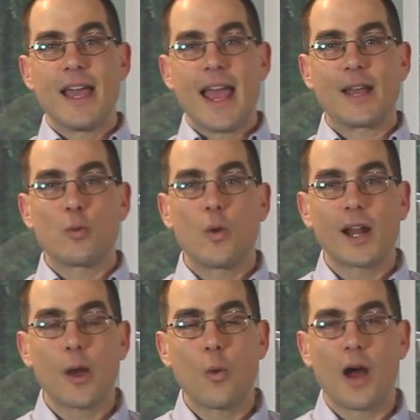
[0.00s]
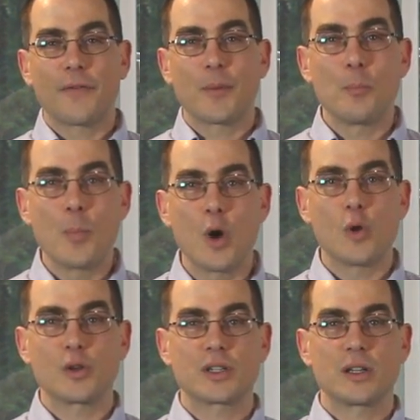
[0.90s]
And what I want the
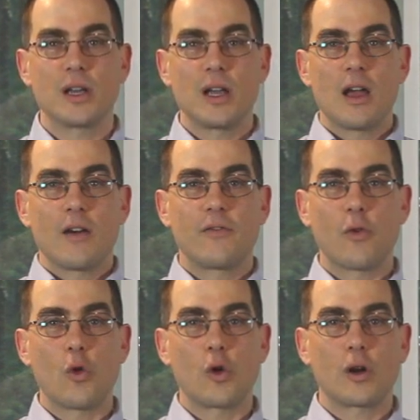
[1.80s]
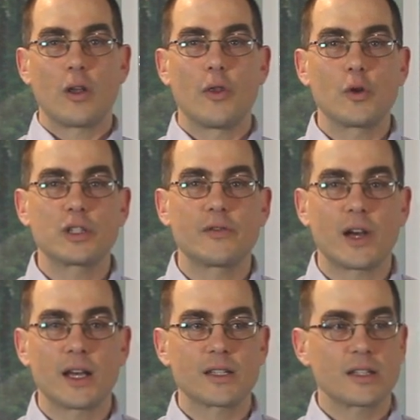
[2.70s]
most for those of
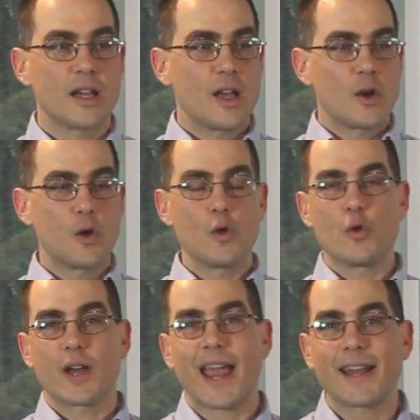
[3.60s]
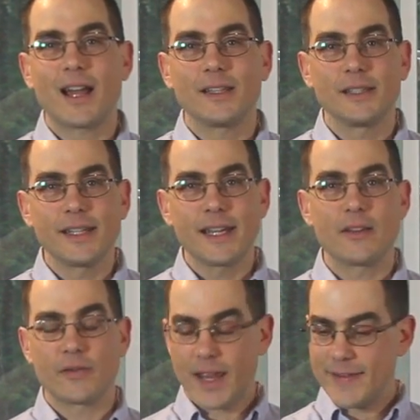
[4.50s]
us who cannot
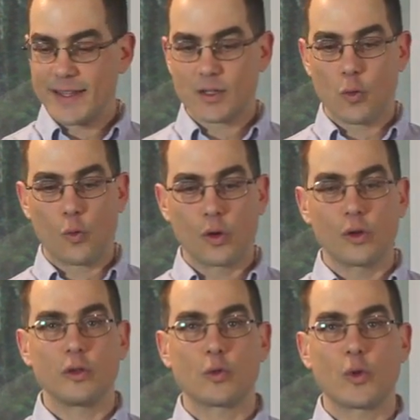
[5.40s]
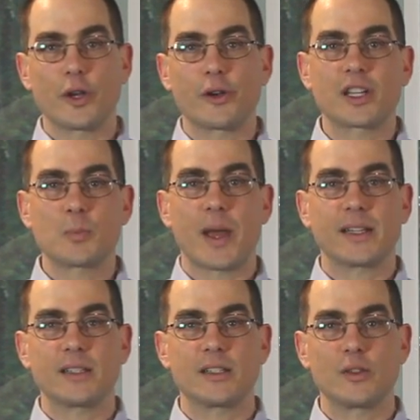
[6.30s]
live in this world where you're
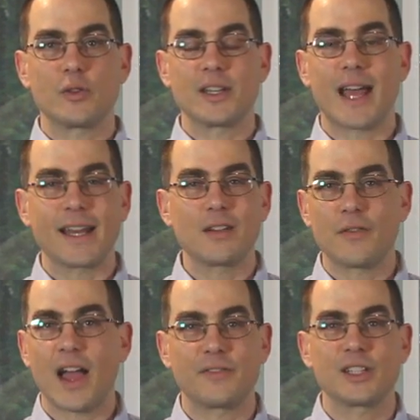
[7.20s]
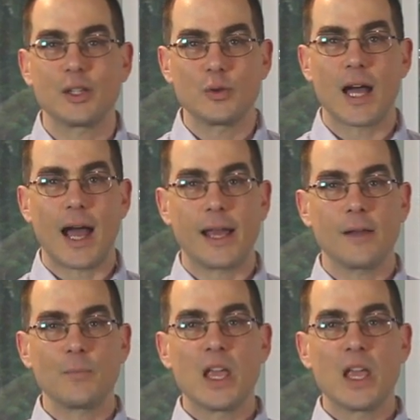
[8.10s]
expected to do the 9 to 5 till you die,